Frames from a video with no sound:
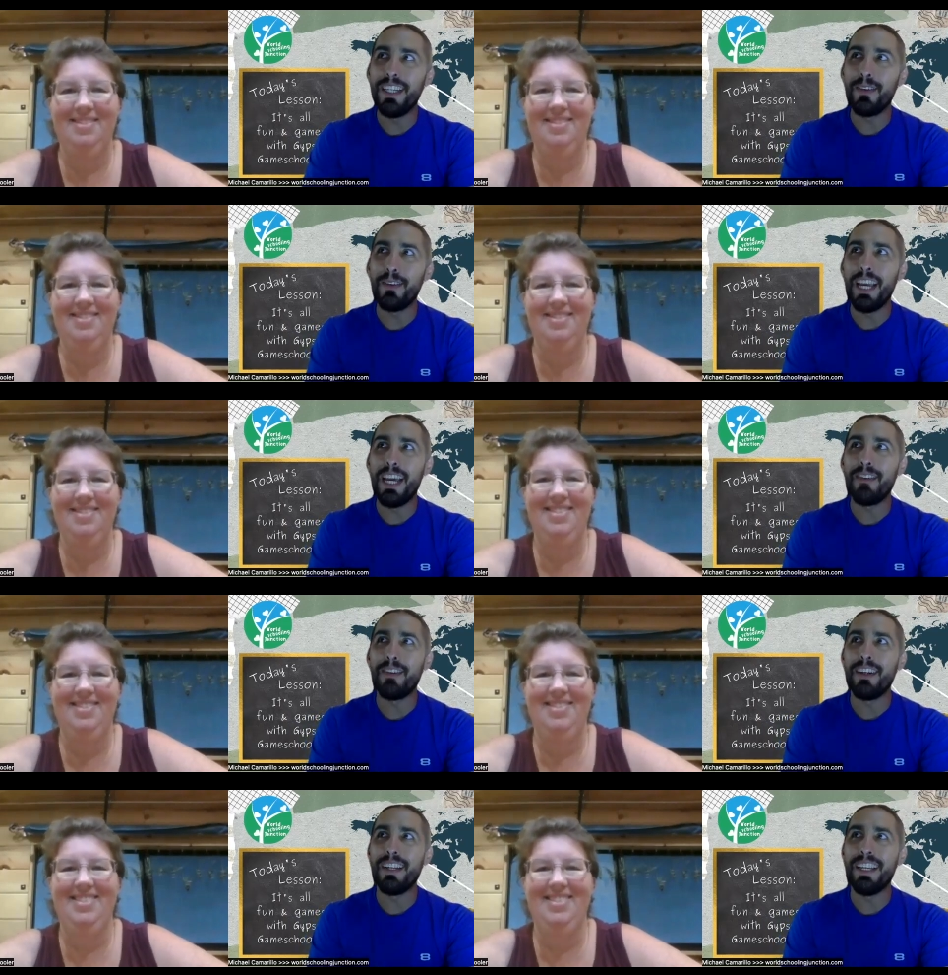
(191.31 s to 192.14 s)
Speaker 1: We have
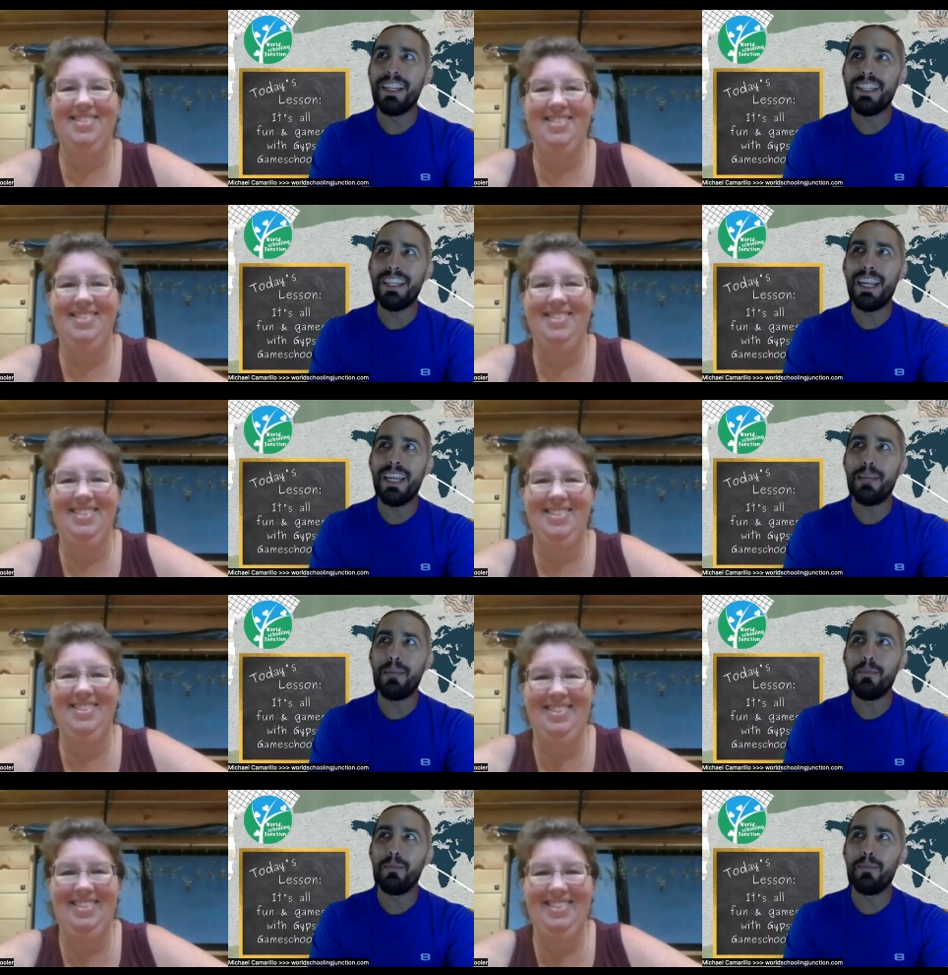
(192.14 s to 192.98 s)
our like
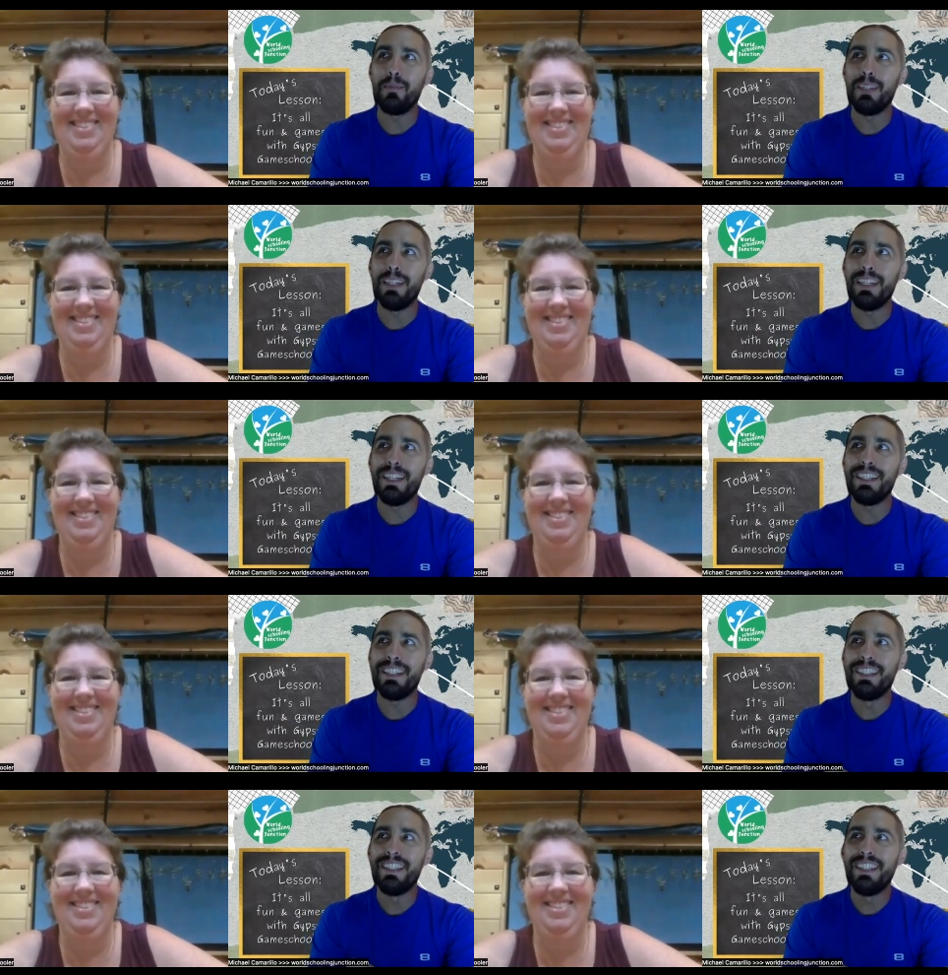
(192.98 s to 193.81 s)
game uh,
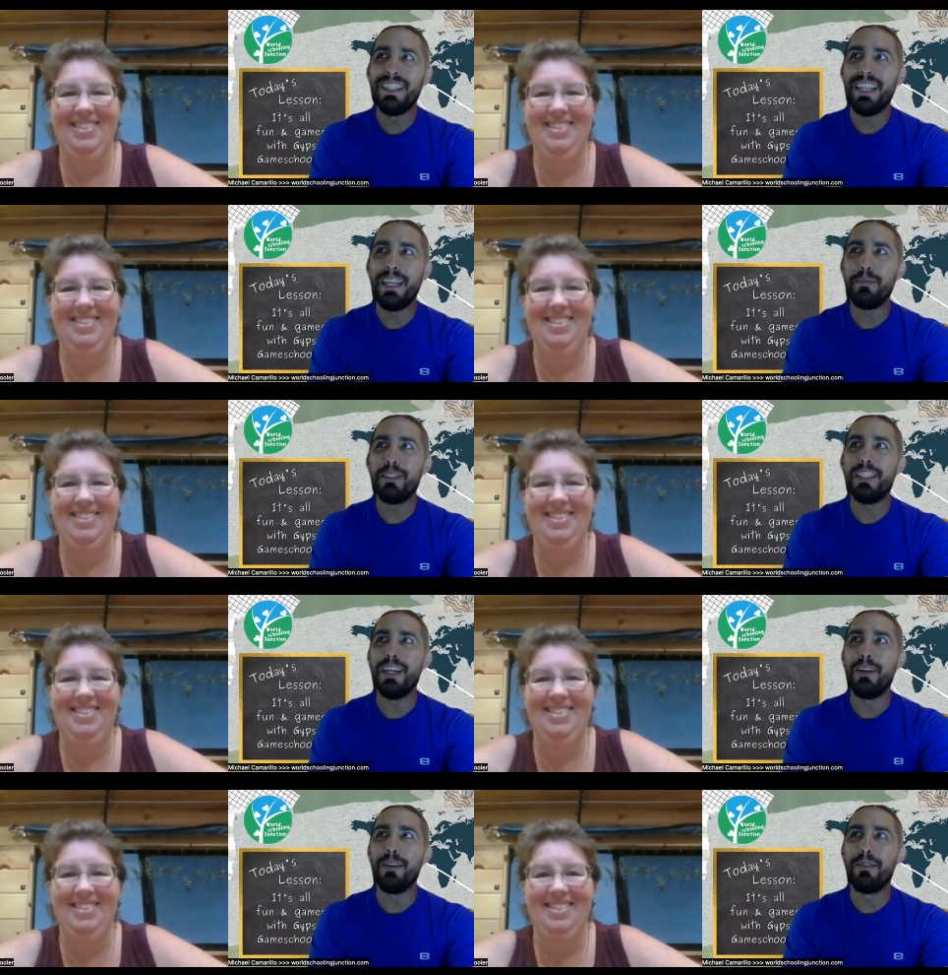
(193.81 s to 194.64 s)
game
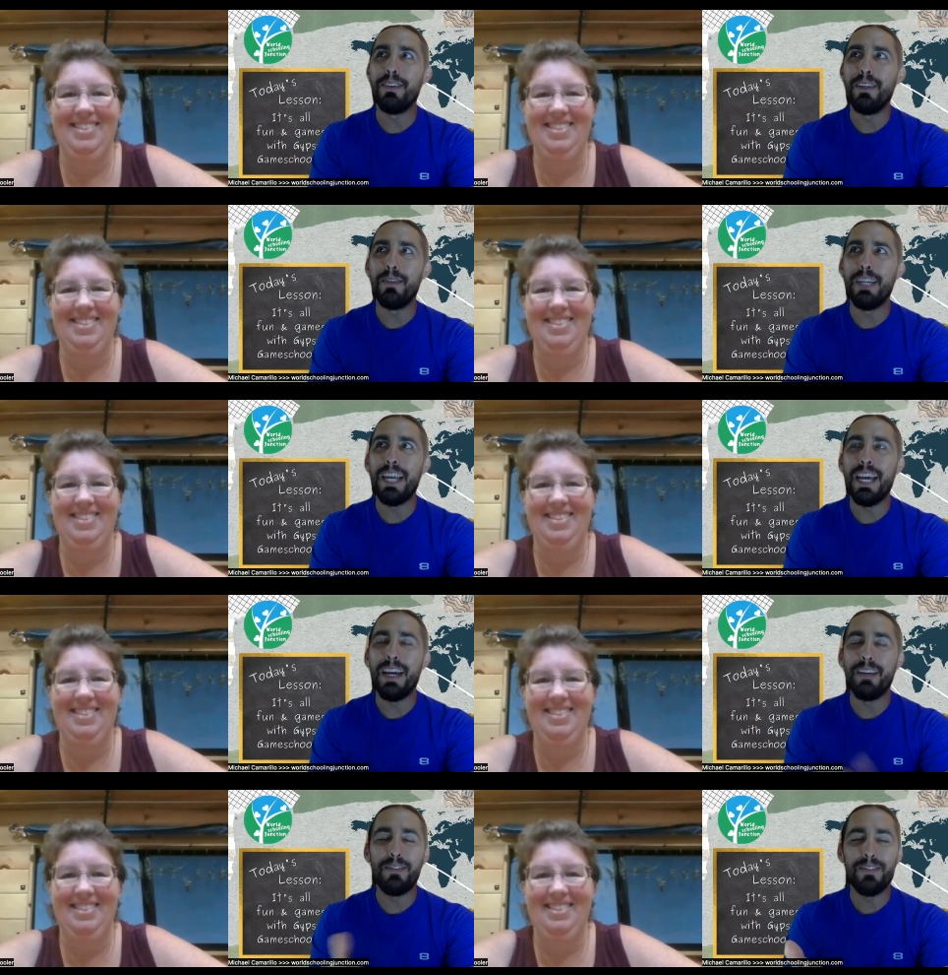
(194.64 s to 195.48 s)
shelf, and we
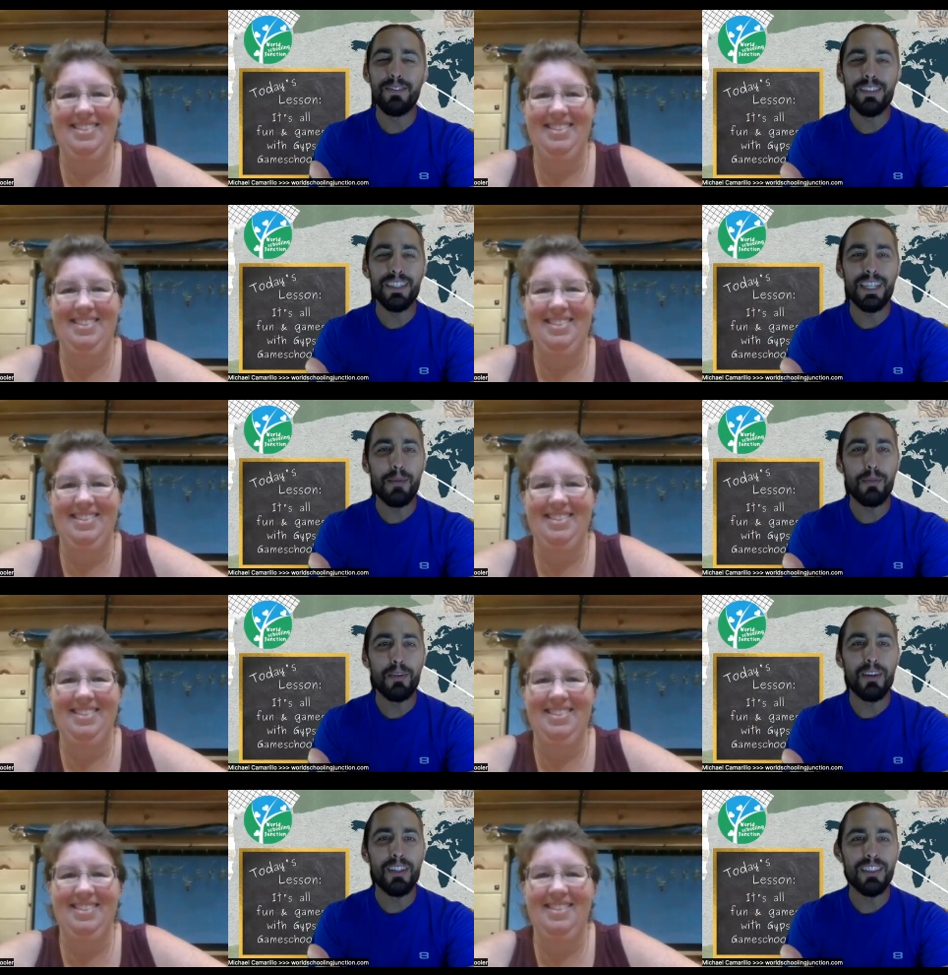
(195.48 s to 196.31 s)
have a couple
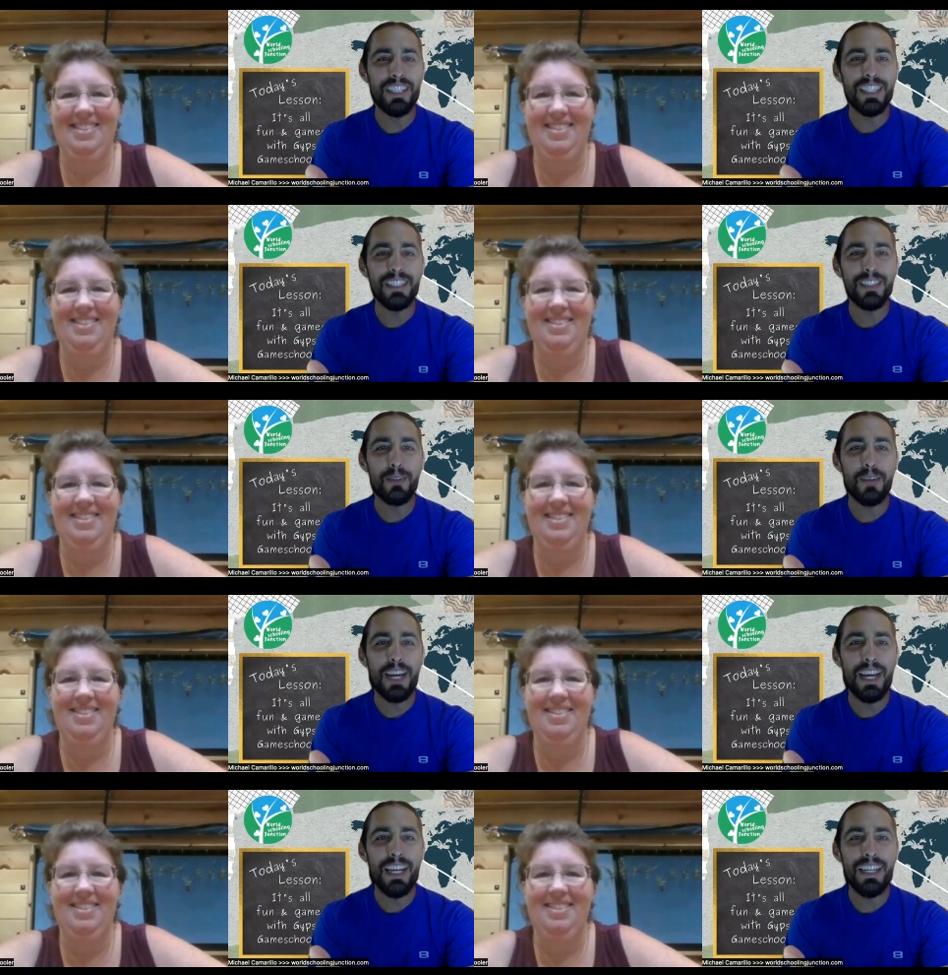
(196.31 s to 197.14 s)
called Ticket to
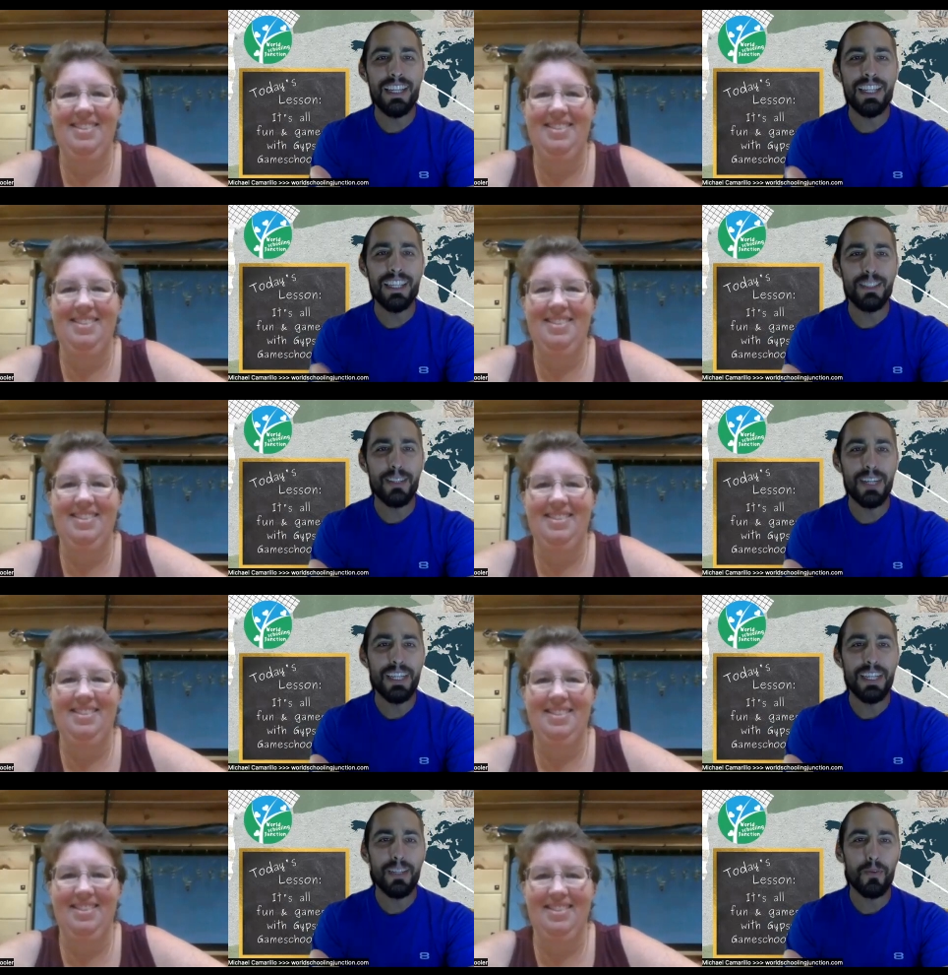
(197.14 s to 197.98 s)
Ride, and then
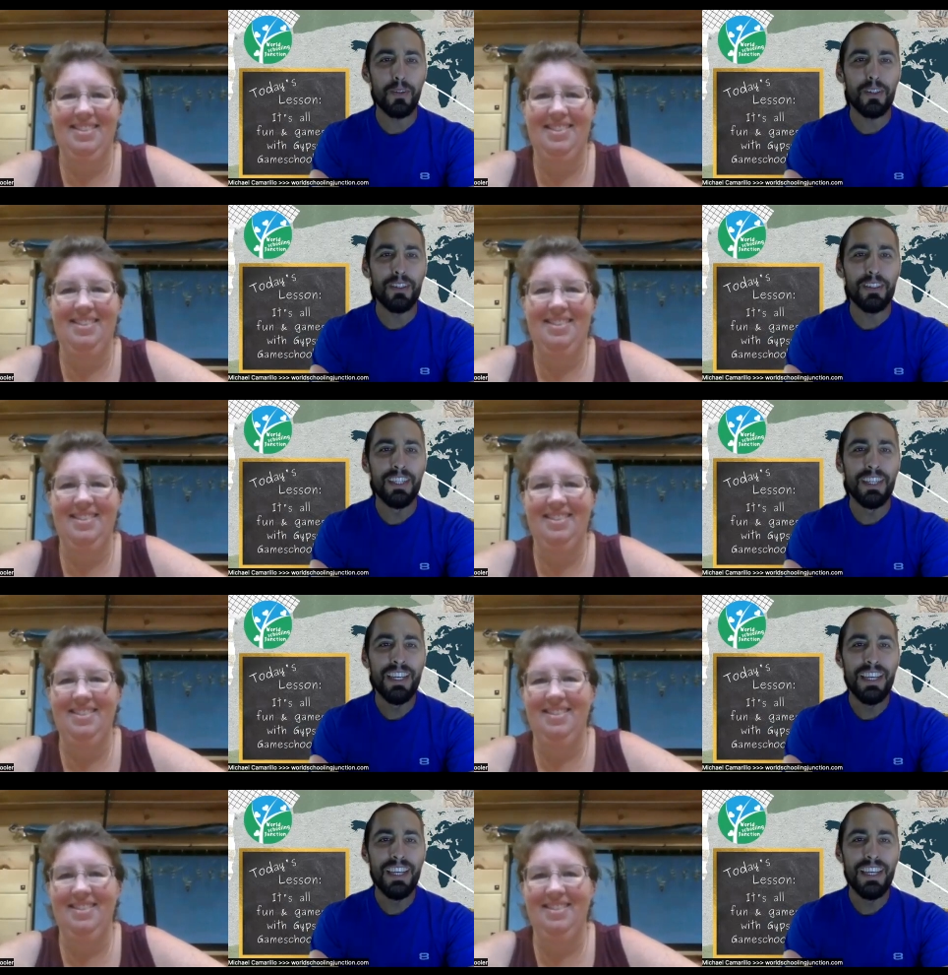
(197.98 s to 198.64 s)
Trekking the World